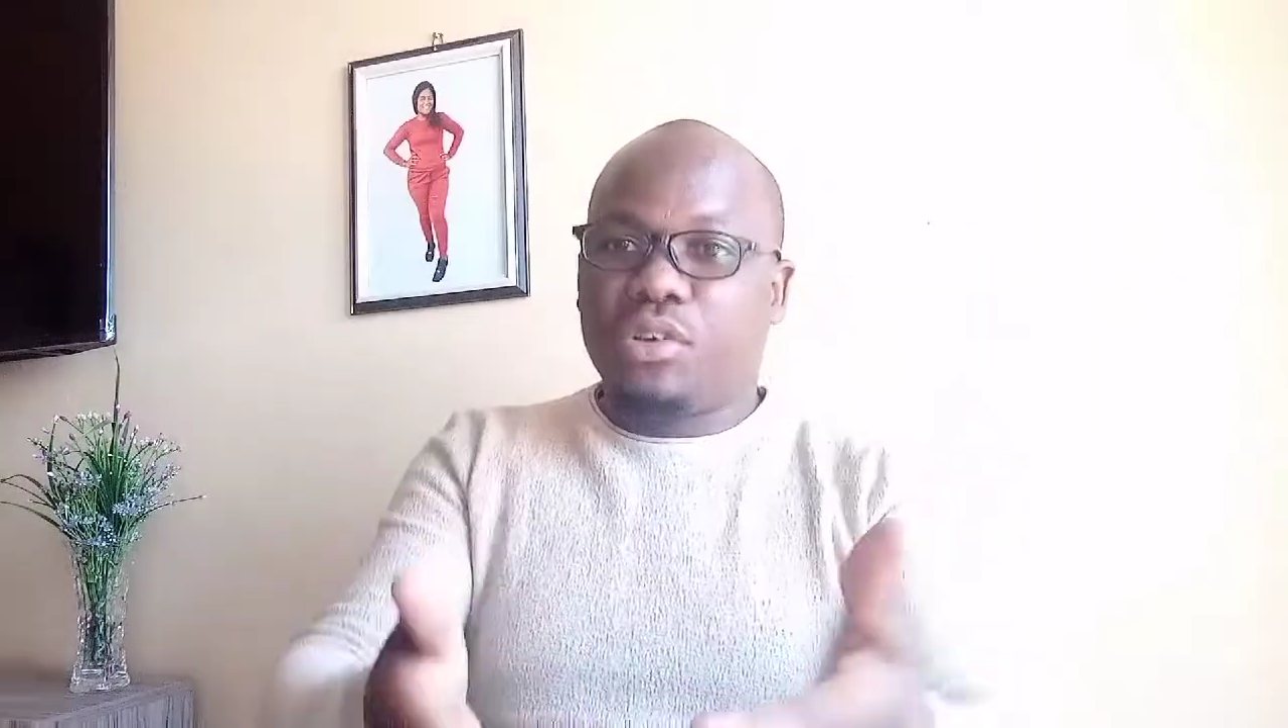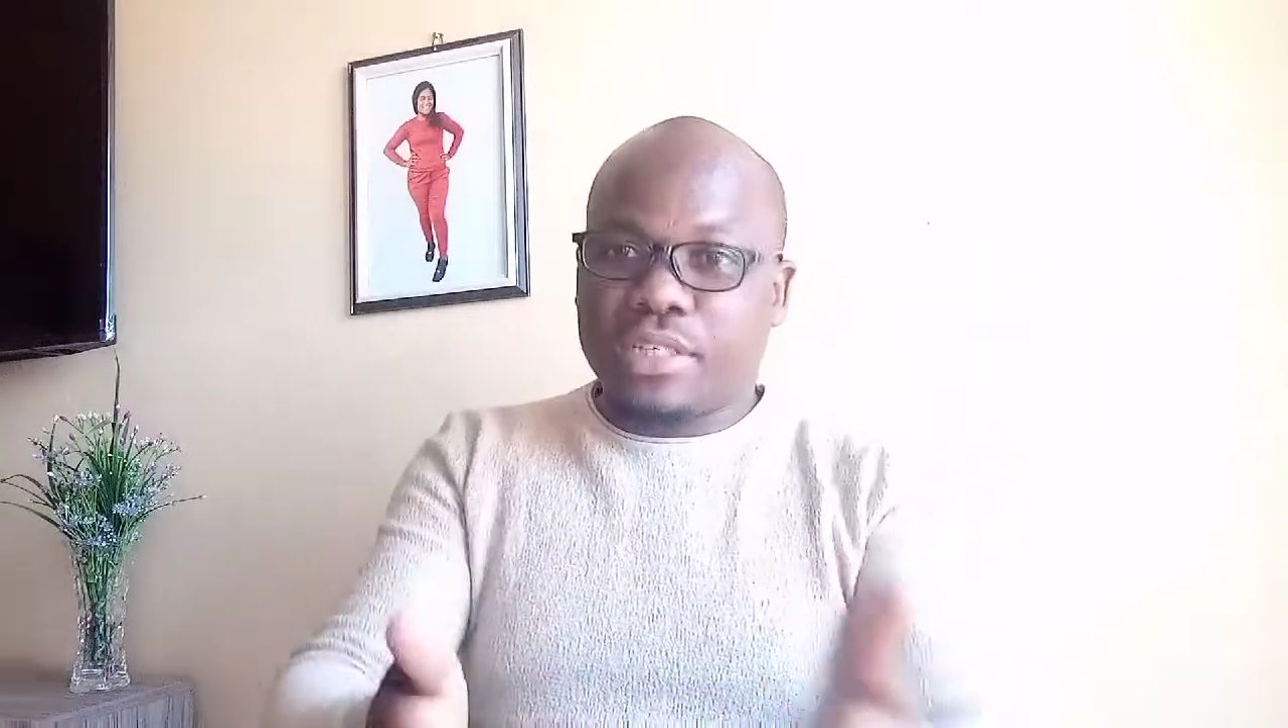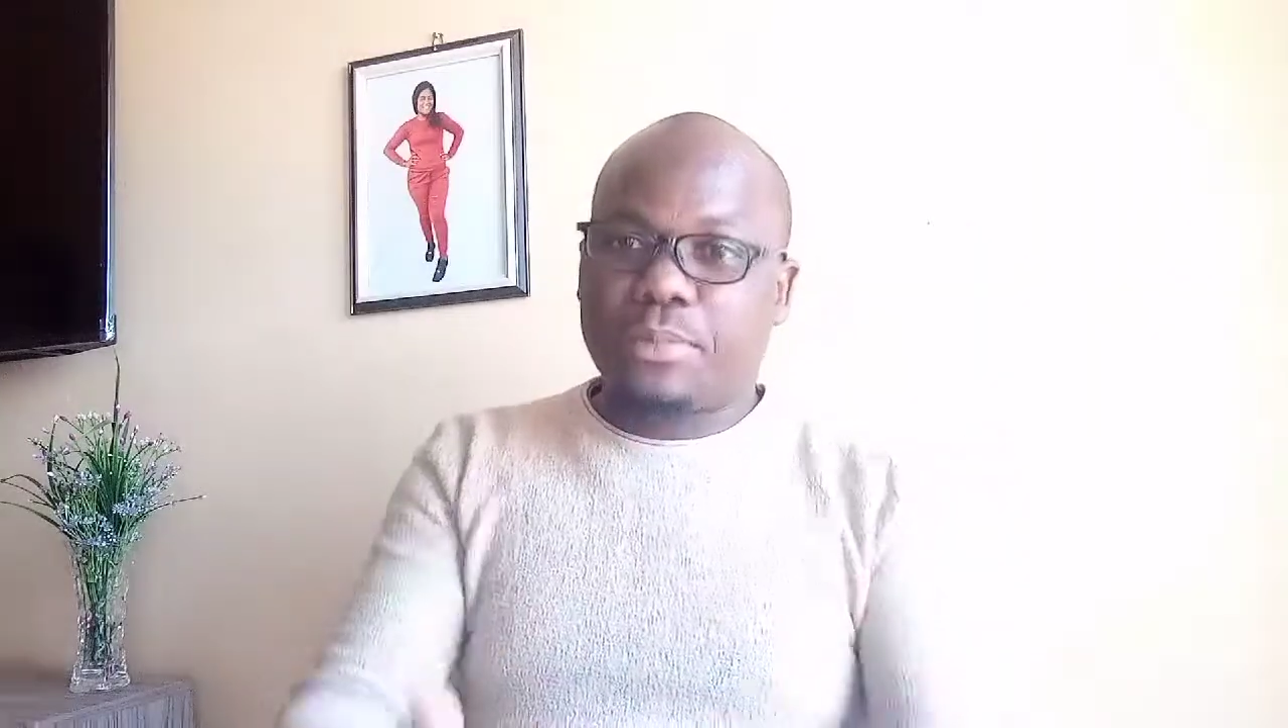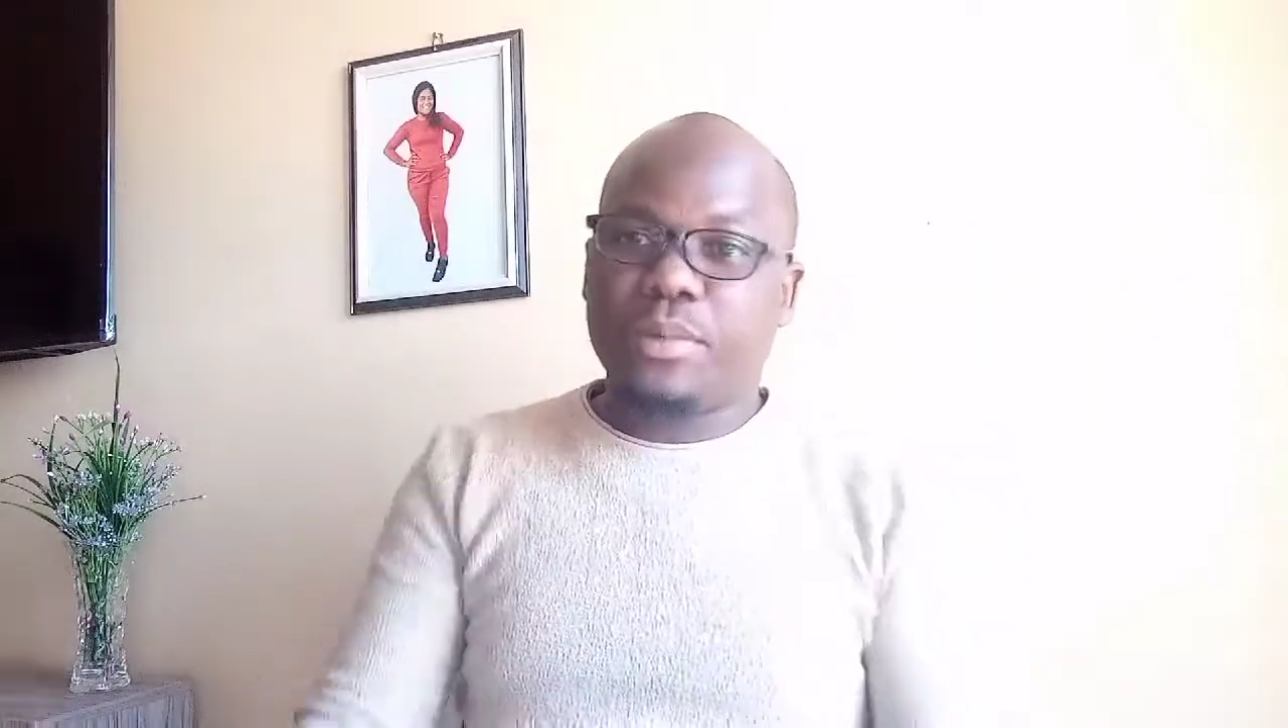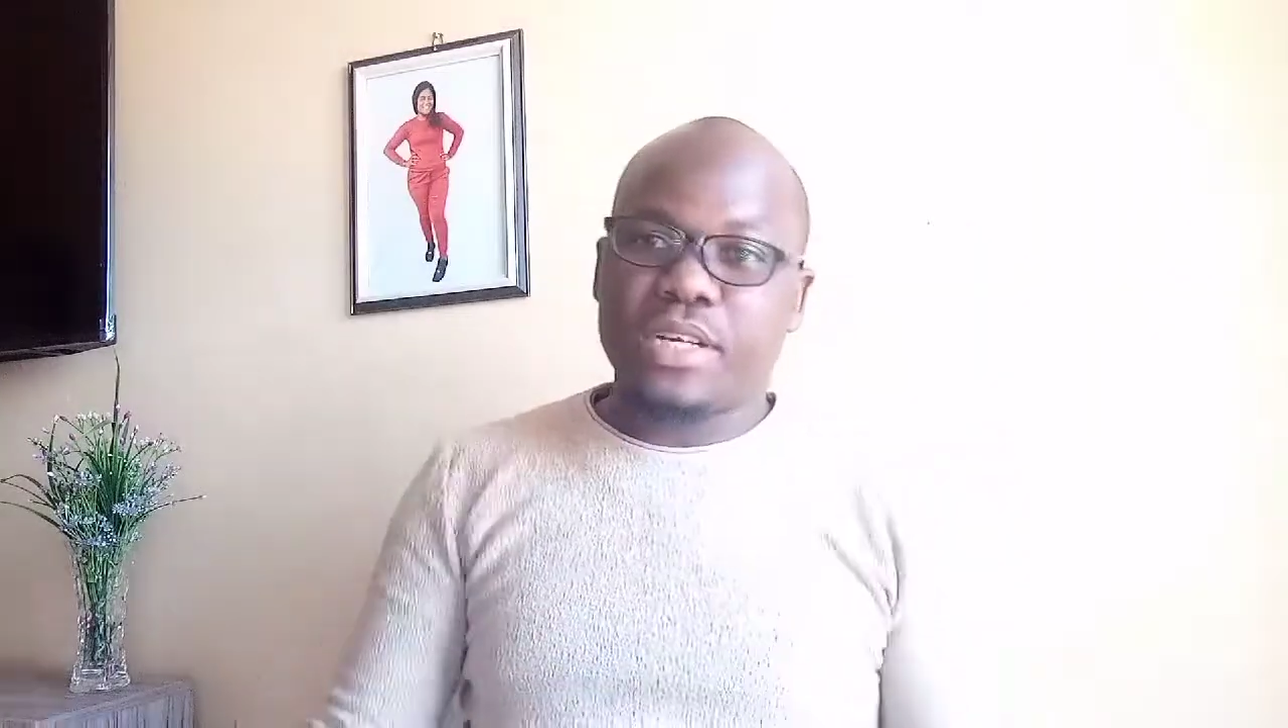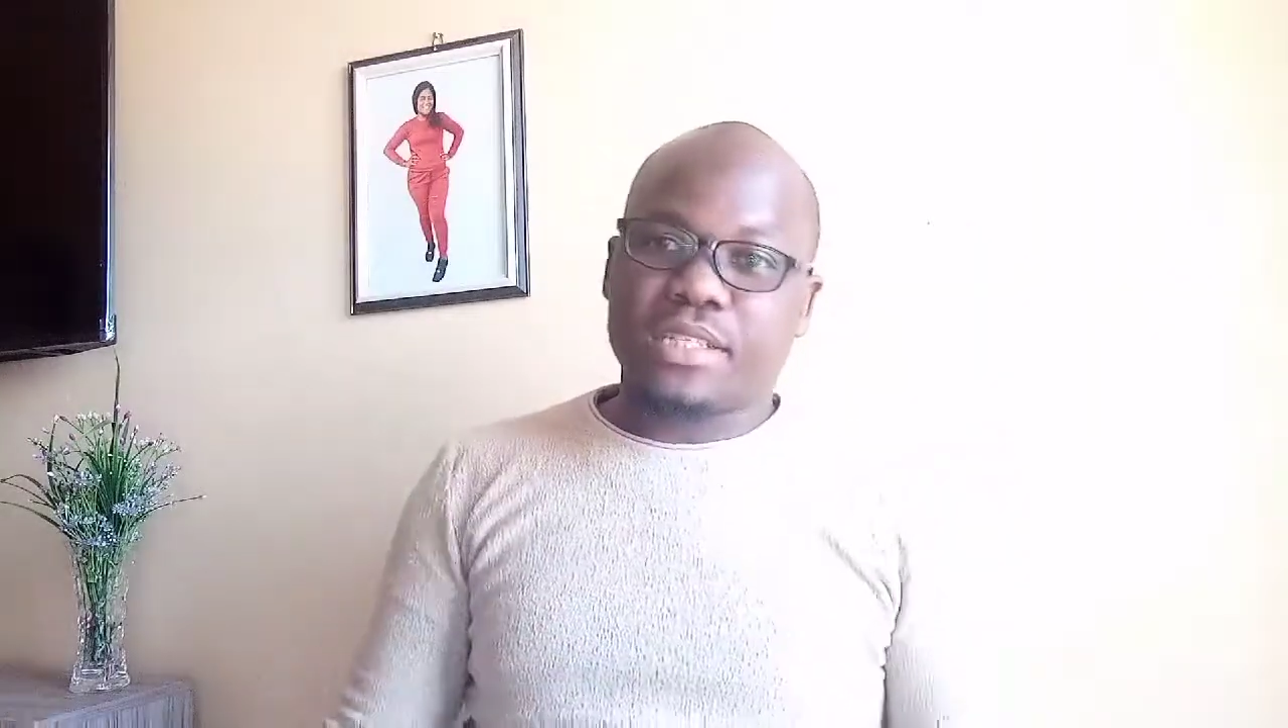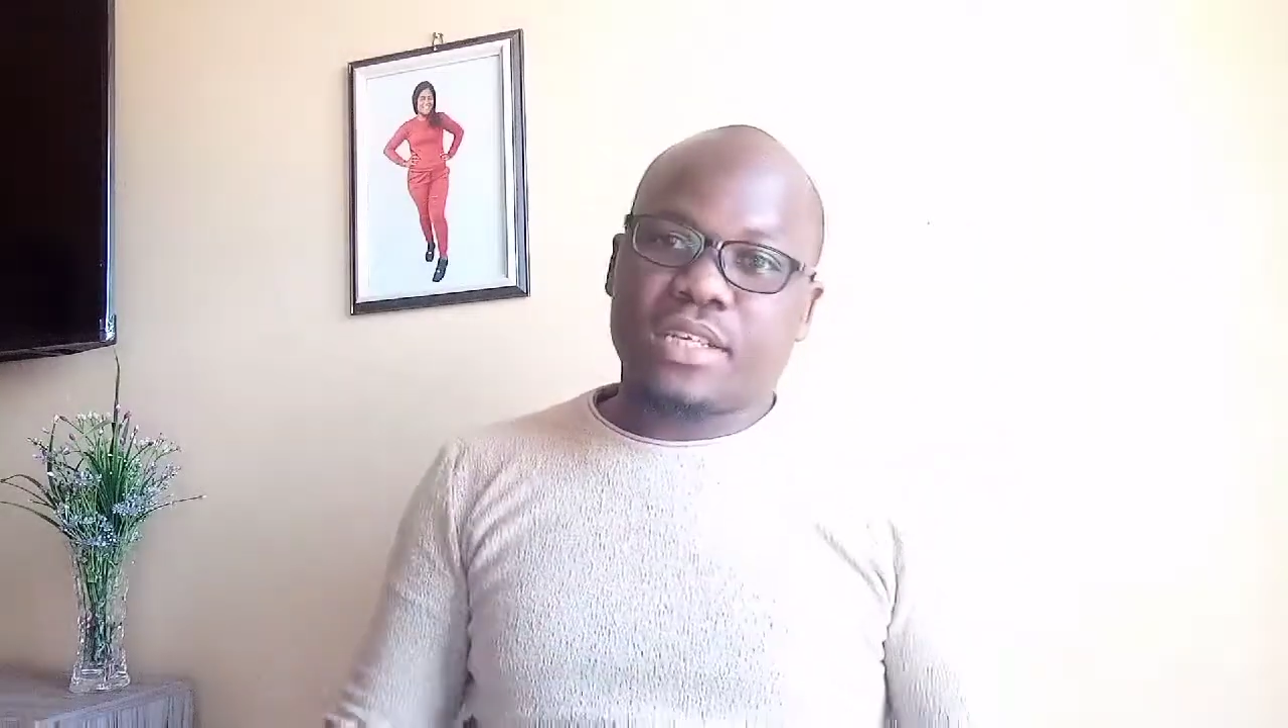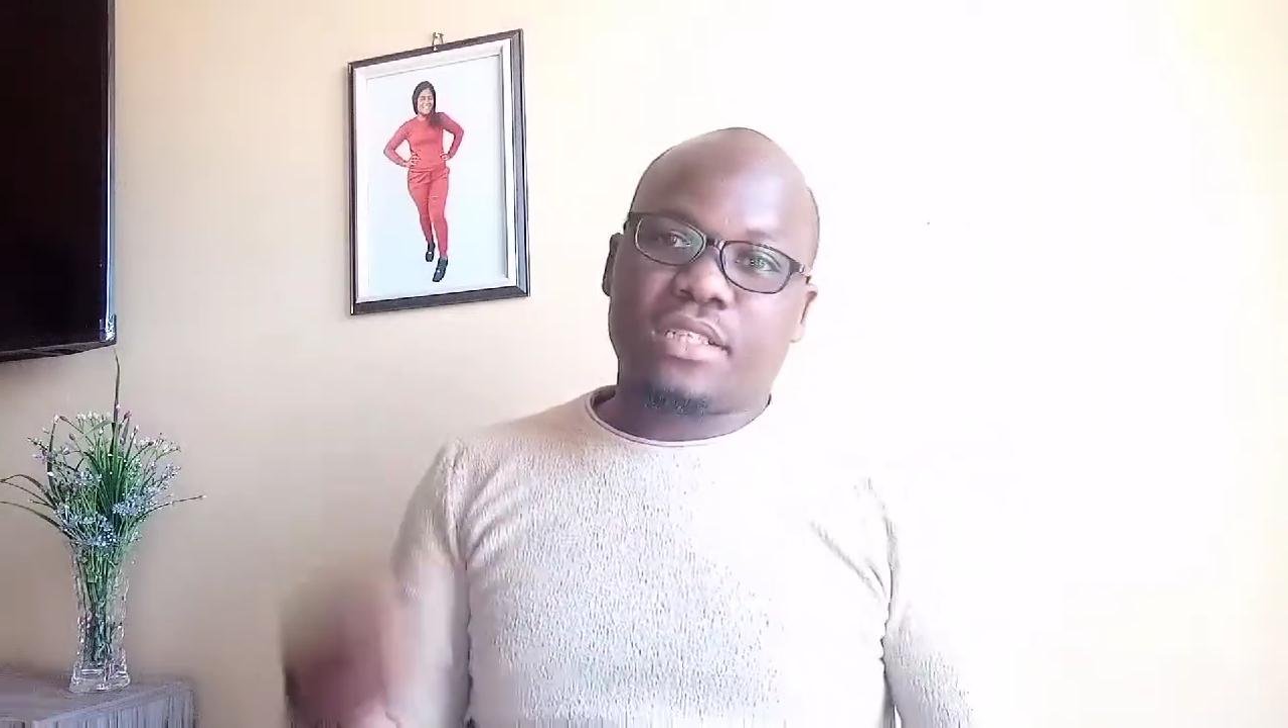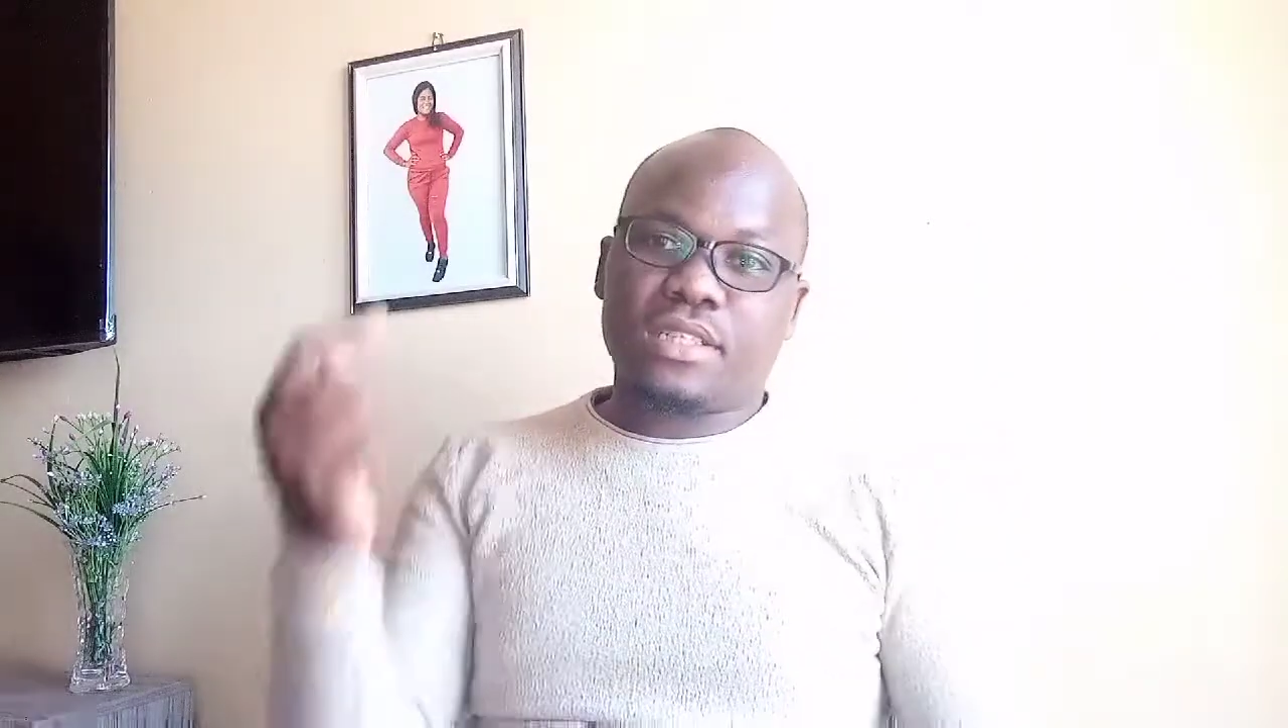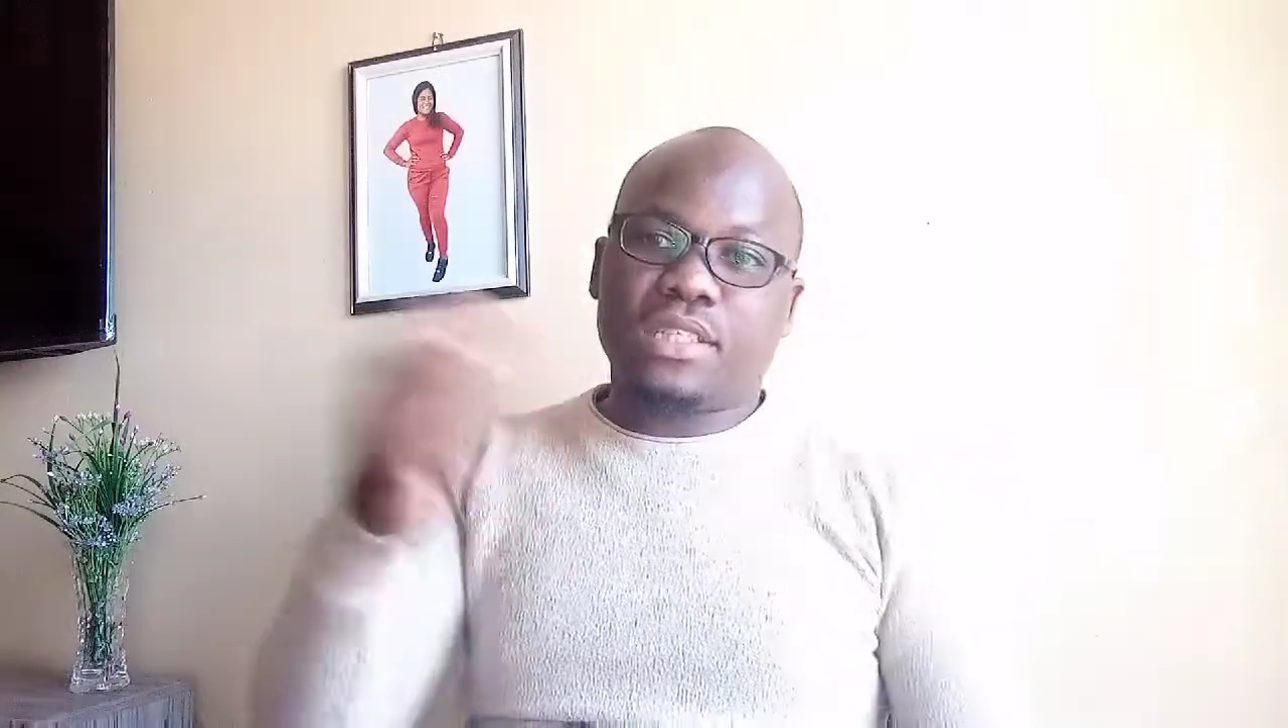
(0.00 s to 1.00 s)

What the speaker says: your experiences